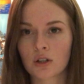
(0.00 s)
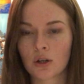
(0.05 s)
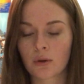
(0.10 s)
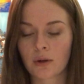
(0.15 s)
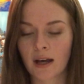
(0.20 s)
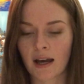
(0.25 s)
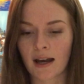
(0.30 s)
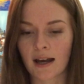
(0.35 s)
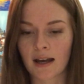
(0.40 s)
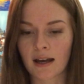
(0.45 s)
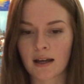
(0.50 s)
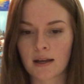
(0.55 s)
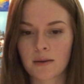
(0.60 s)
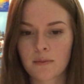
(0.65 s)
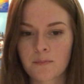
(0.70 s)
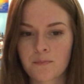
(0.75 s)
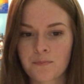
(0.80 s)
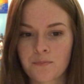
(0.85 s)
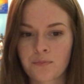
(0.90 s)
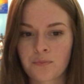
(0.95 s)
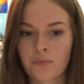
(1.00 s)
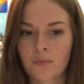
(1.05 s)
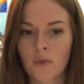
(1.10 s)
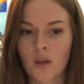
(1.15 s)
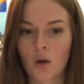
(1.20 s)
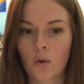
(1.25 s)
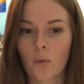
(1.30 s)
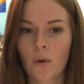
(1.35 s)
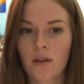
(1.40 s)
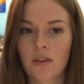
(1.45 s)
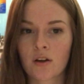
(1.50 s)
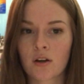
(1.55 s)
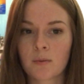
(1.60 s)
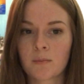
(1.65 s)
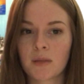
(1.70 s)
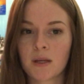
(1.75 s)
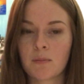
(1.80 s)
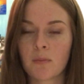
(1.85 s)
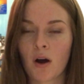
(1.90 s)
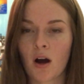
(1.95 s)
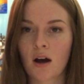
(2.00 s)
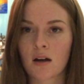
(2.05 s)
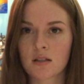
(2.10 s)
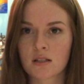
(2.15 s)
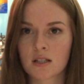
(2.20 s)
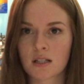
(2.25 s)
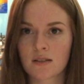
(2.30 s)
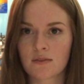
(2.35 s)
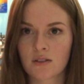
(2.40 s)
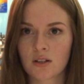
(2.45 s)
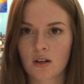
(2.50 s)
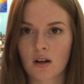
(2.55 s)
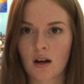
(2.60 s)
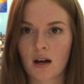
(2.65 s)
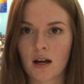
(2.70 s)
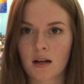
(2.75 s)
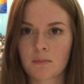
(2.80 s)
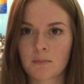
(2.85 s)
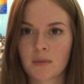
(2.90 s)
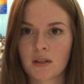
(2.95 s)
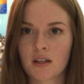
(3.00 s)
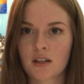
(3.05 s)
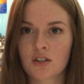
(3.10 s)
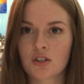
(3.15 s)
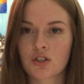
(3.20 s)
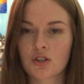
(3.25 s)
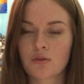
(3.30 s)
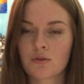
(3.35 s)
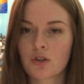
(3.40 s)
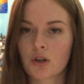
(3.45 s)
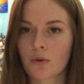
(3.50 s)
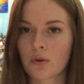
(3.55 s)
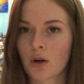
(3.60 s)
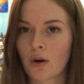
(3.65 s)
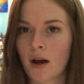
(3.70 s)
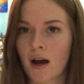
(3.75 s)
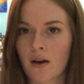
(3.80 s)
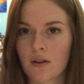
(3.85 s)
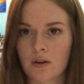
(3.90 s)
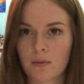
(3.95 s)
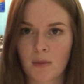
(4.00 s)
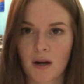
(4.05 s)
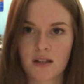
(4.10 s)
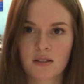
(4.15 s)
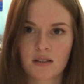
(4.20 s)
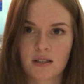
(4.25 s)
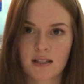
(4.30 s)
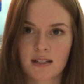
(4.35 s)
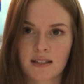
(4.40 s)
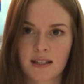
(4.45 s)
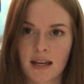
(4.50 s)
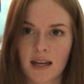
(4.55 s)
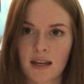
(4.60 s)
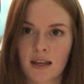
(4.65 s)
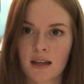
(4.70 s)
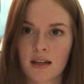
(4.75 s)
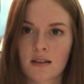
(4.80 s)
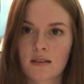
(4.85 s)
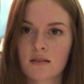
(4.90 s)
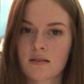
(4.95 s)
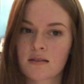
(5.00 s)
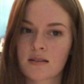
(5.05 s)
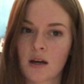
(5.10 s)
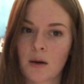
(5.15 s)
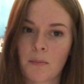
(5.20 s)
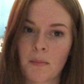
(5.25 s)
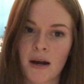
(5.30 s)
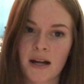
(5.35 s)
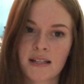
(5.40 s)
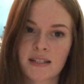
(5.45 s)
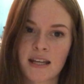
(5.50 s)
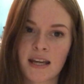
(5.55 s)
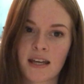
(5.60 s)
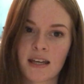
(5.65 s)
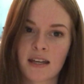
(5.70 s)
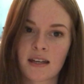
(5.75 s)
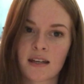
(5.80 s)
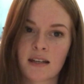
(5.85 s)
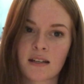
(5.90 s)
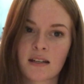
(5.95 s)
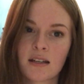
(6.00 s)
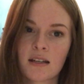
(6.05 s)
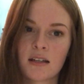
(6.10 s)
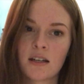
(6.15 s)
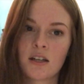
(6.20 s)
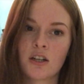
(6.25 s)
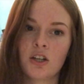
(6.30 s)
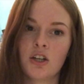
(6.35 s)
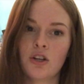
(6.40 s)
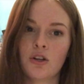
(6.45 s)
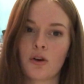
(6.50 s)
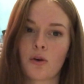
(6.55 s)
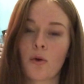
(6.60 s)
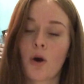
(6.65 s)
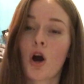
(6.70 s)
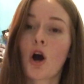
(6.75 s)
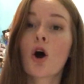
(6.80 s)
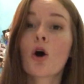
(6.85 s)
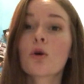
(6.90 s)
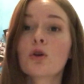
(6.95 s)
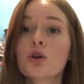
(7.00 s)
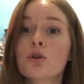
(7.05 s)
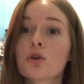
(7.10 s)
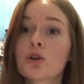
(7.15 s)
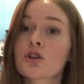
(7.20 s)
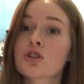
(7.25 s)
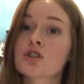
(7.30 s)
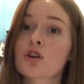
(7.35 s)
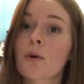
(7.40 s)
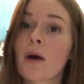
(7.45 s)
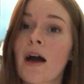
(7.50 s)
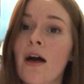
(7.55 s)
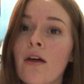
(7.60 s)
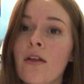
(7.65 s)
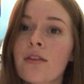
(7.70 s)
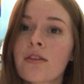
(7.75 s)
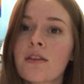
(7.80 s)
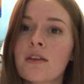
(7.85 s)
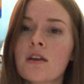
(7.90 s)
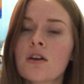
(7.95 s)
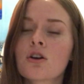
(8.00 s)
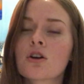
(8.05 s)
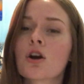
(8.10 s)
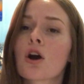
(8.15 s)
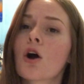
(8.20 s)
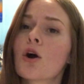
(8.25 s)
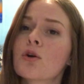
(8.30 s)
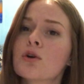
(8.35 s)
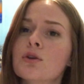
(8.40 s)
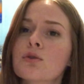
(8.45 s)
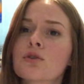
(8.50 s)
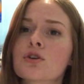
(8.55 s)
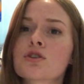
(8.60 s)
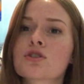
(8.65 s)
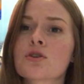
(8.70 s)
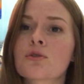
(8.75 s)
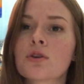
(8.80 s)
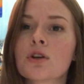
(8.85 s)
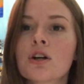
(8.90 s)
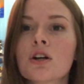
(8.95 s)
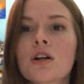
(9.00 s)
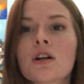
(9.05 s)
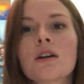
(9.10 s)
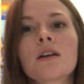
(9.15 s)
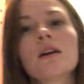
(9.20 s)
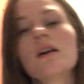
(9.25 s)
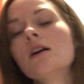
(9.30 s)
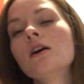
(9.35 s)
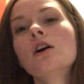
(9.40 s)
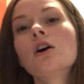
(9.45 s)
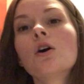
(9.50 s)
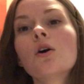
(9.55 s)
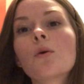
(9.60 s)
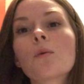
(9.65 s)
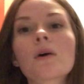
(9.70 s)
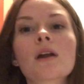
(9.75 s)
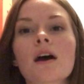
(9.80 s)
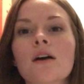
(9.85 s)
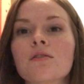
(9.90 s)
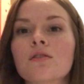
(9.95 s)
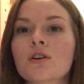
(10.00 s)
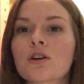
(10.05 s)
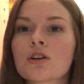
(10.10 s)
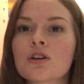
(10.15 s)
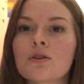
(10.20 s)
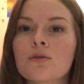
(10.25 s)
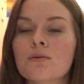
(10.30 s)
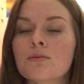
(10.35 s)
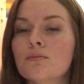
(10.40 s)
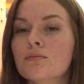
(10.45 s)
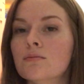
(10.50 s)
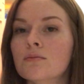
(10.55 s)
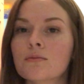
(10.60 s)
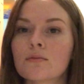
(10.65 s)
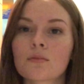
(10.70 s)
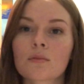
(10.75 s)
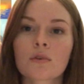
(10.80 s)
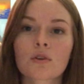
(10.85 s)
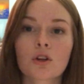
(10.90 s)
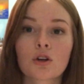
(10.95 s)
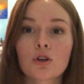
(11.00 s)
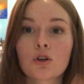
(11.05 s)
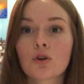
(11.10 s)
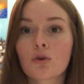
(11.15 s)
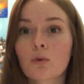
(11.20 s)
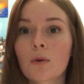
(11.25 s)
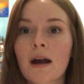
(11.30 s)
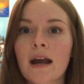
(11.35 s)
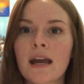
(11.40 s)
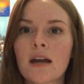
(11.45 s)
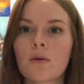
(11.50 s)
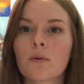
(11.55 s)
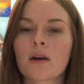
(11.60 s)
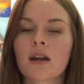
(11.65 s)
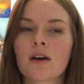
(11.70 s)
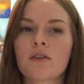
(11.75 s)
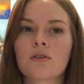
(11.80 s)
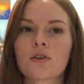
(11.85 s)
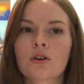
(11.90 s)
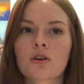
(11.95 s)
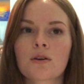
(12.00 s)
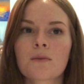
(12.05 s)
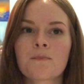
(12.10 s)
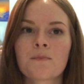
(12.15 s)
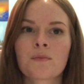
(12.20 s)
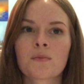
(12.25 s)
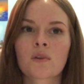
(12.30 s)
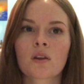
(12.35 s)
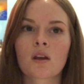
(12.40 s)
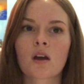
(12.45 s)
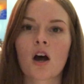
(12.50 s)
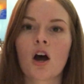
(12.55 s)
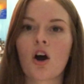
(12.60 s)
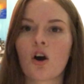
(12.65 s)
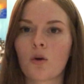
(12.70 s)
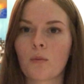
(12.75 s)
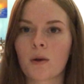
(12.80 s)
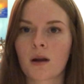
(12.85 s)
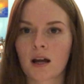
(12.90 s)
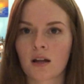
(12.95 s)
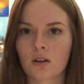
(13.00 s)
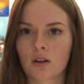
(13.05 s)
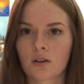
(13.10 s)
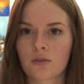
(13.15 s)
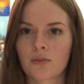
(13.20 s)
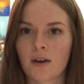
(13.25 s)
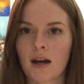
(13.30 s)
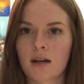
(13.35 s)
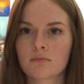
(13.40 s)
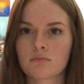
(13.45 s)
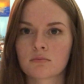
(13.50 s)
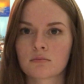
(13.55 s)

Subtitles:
okay, whether it be positive or not, because you don't know how their mind's going to take it. Some might take it, you know, oh, you look so healthy, or oh, you look so good, whatever, you look great, whatever. Oh, but I look fat.